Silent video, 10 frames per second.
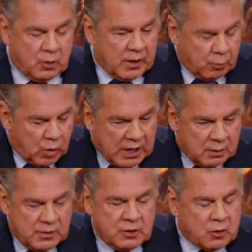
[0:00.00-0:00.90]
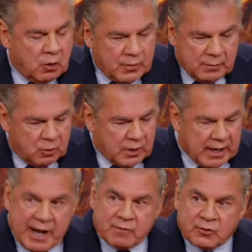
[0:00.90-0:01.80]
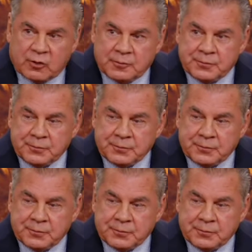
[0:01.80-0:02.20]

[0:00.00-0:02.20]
or while I'm minister, or maybe right after.